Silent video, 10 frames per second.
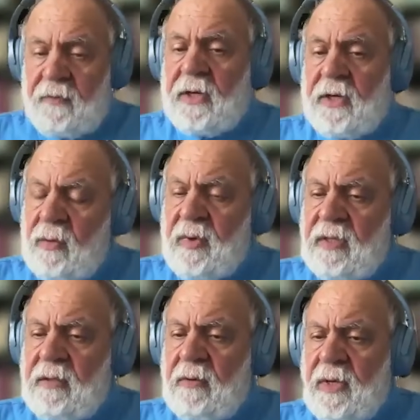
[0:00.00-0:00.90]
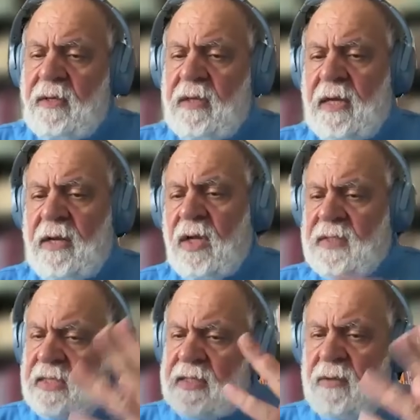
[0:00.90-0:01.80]
was flirting with the
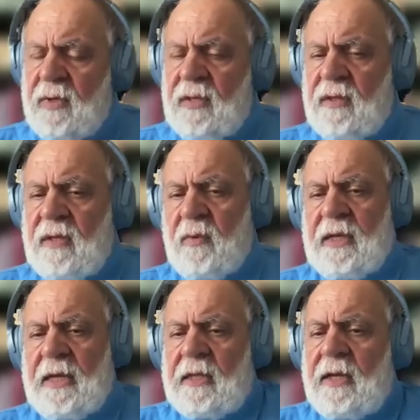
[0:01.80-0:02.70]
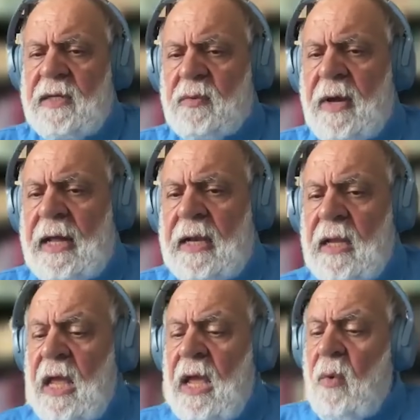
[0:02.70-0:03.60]
Nazis and with Hitler as
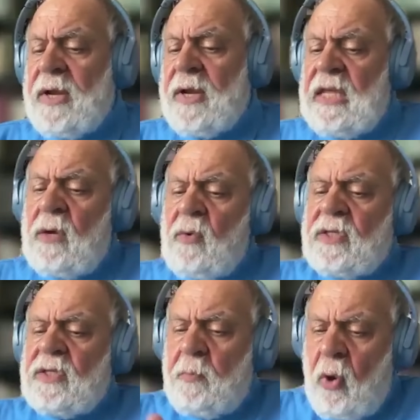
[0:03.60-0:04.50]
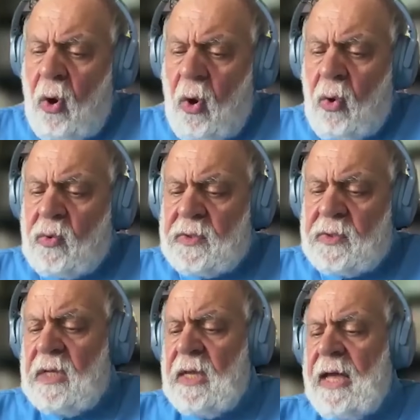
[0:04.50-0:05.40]
well. When he was
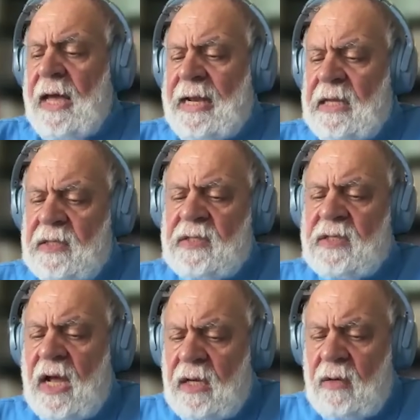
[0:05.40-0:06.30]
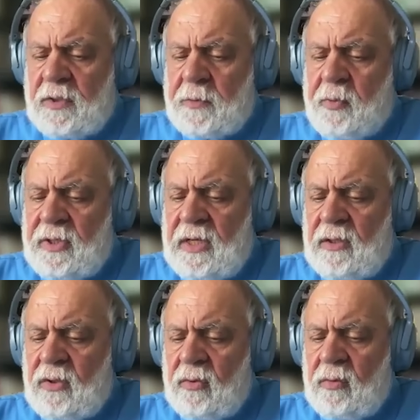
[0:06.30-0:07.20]
deposed and his son was
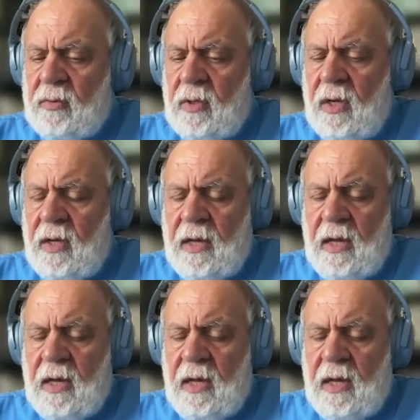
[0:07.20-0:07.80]
put into